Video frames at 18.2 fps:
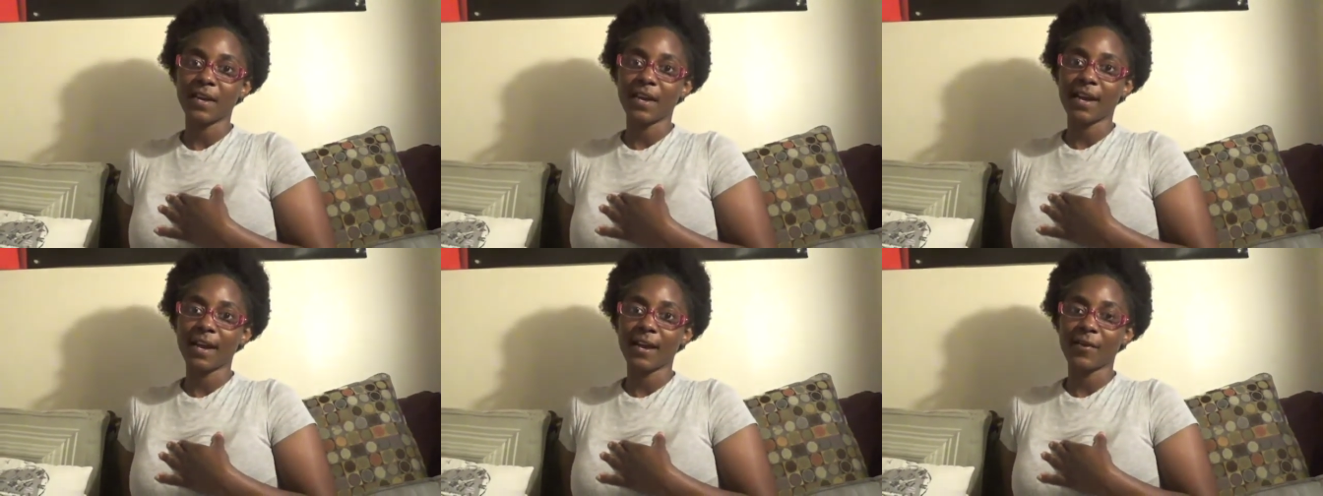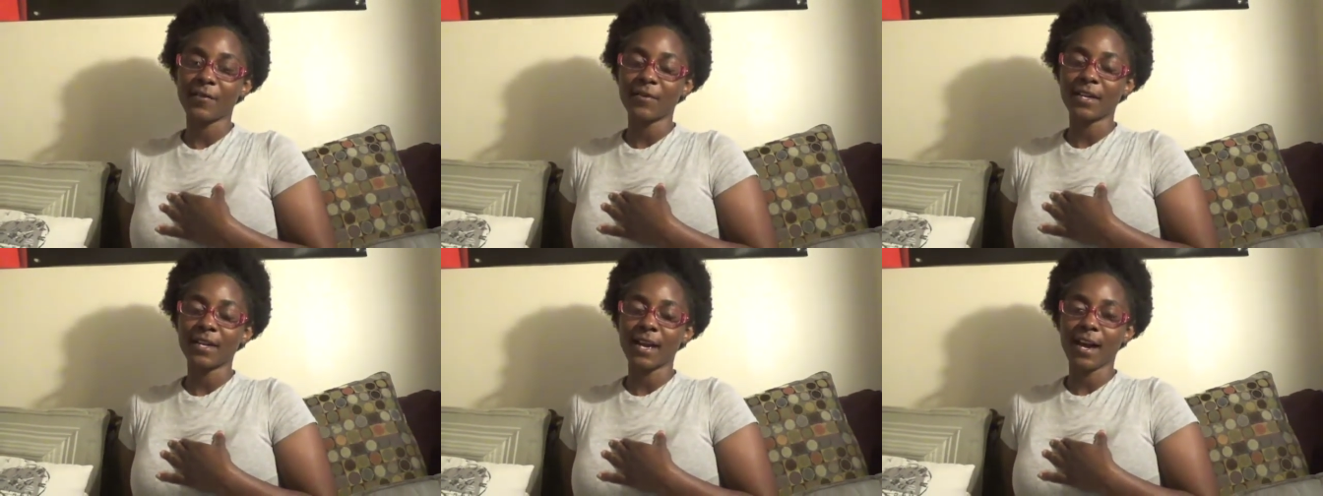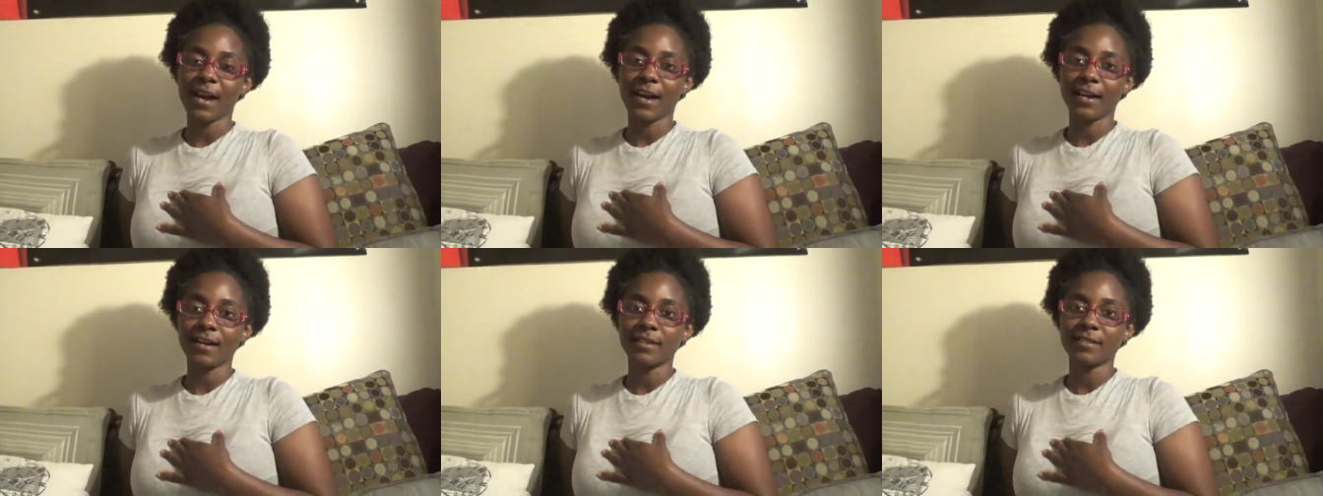
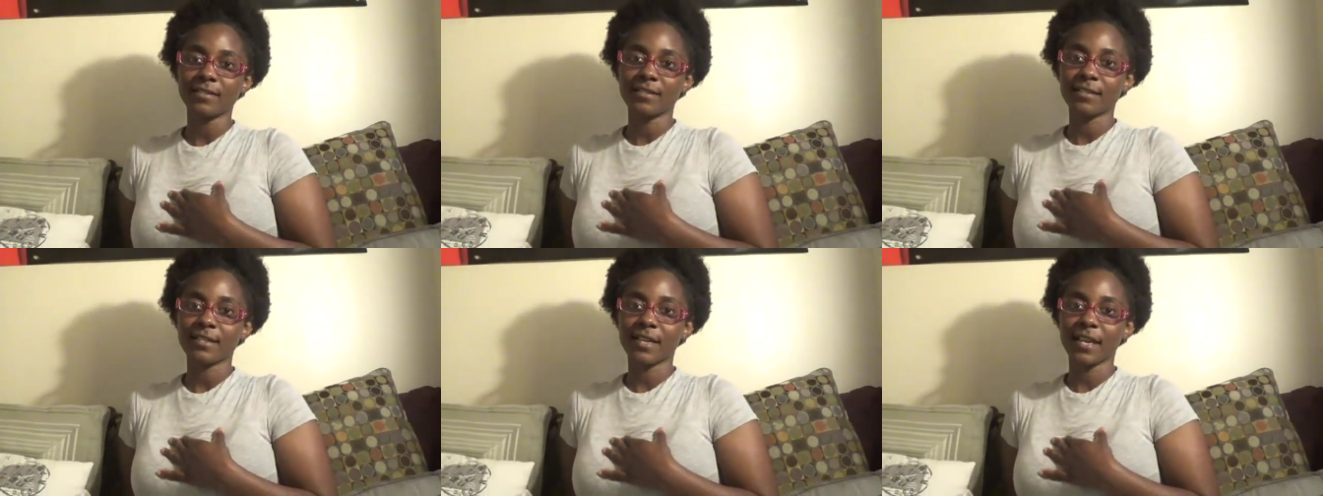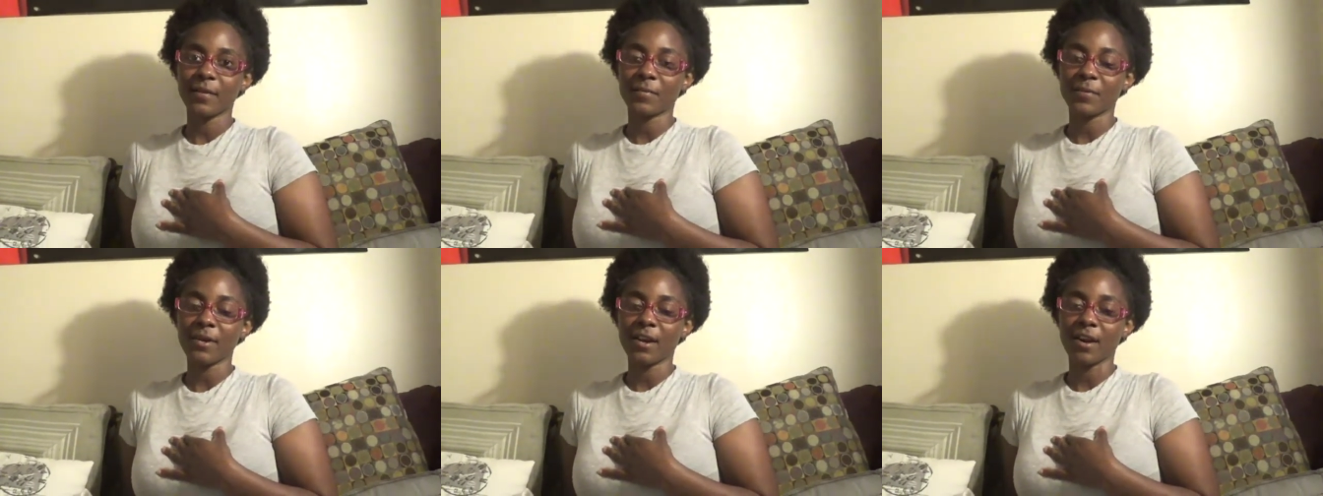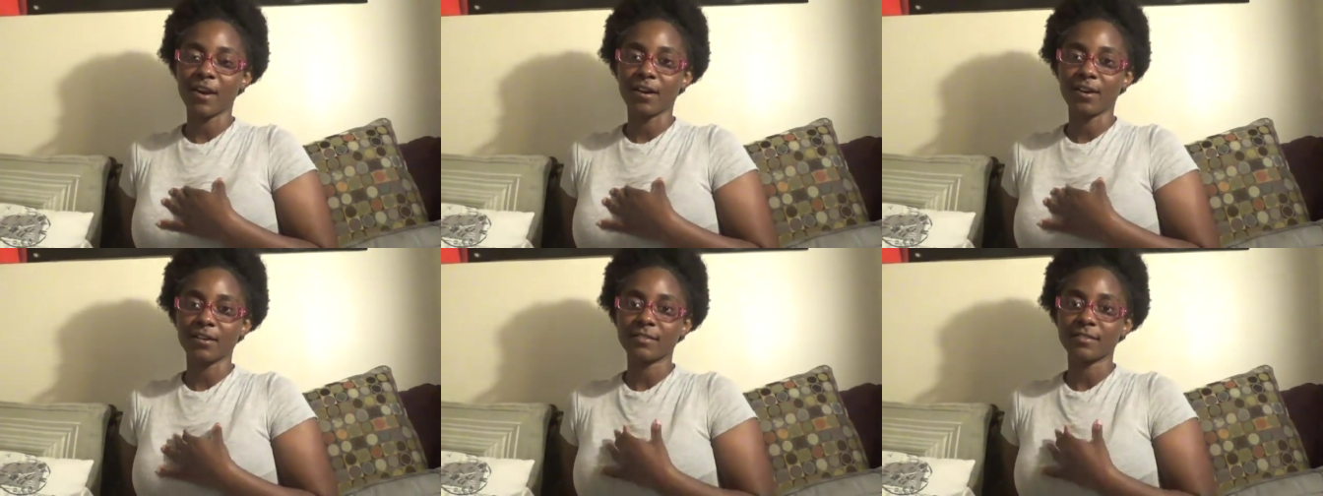Ariah
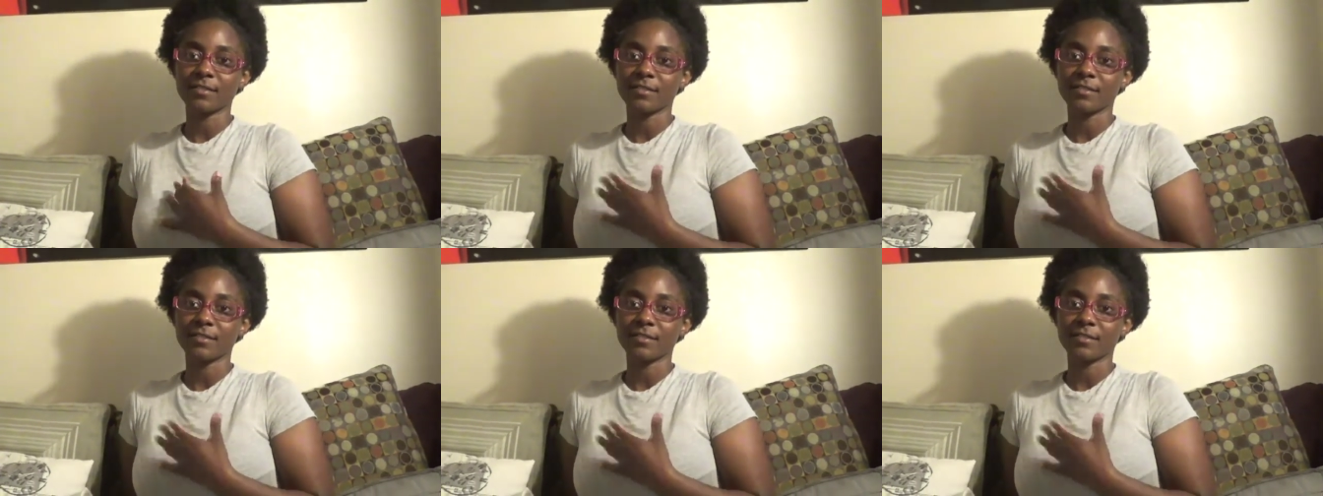Gabriel,